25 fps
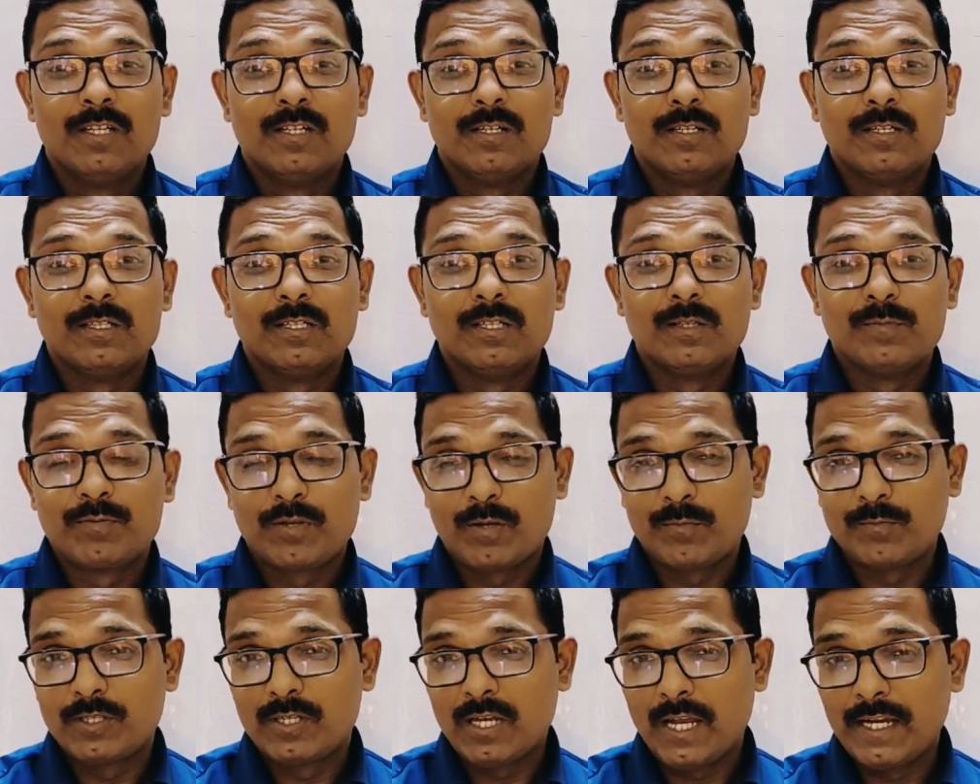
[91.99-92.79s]

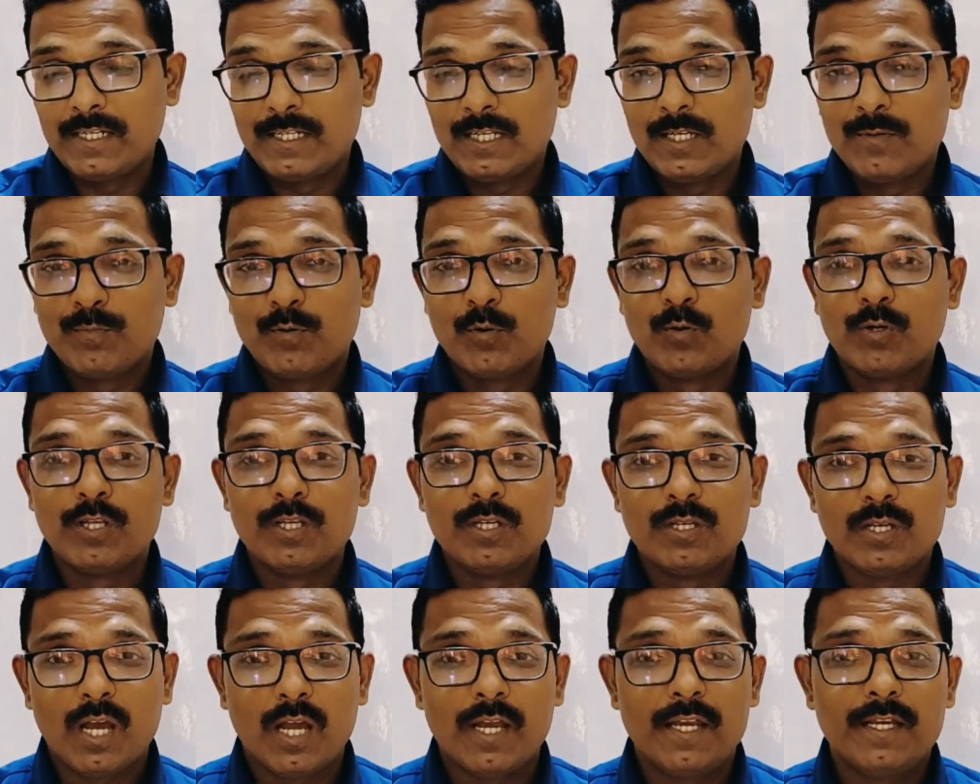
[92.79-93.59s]
from the
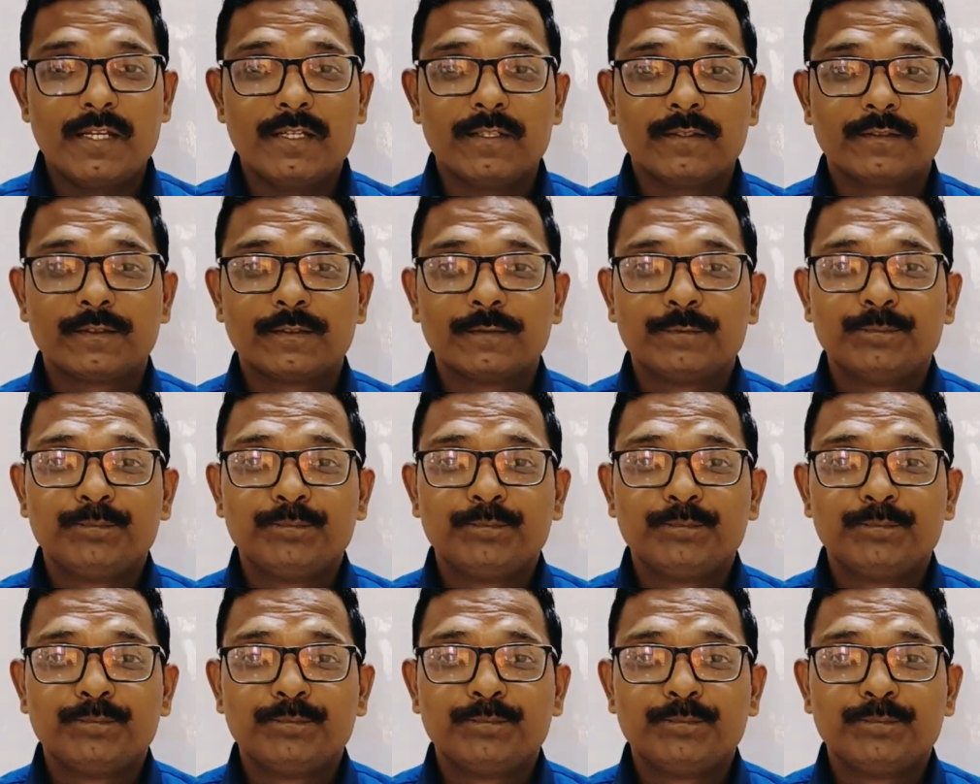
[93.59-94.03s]
1949,